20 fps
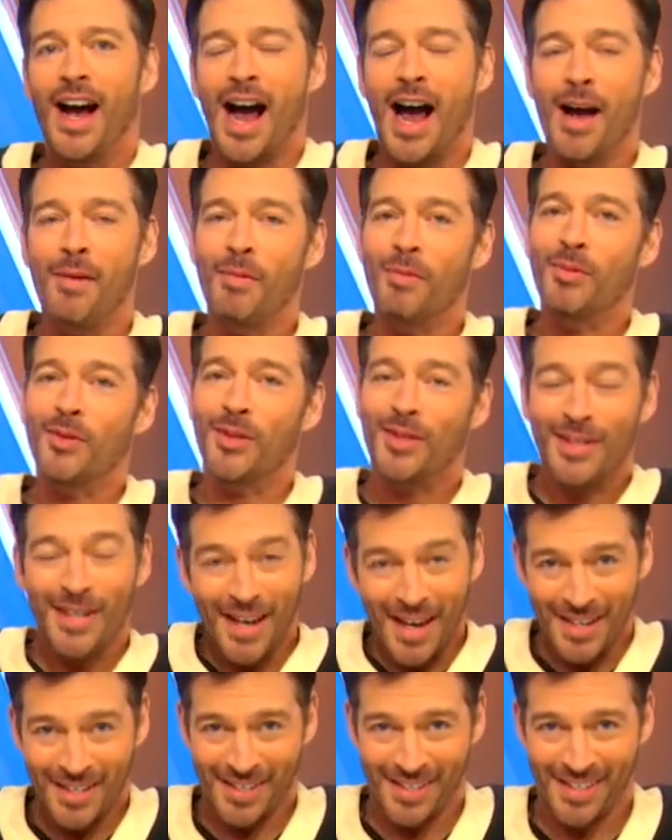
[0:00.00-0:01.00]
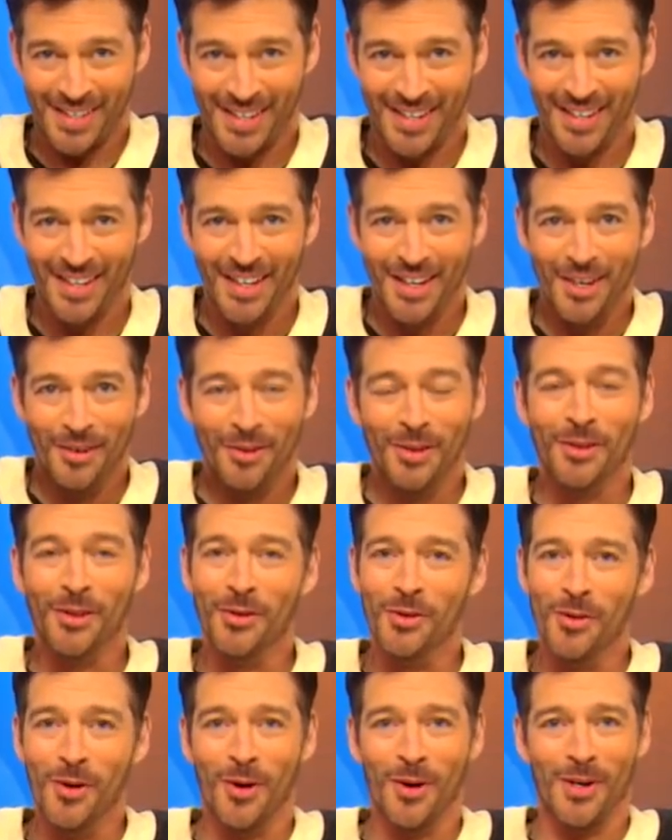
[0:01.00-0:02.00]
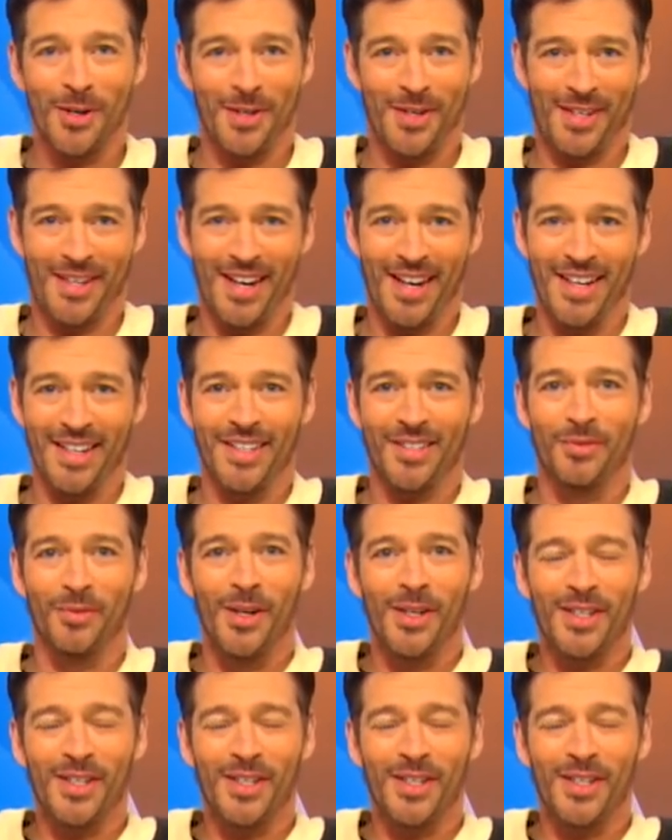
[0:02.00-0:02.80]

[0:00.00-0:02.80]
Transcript: I'm obsessed with the New Orleans Saints.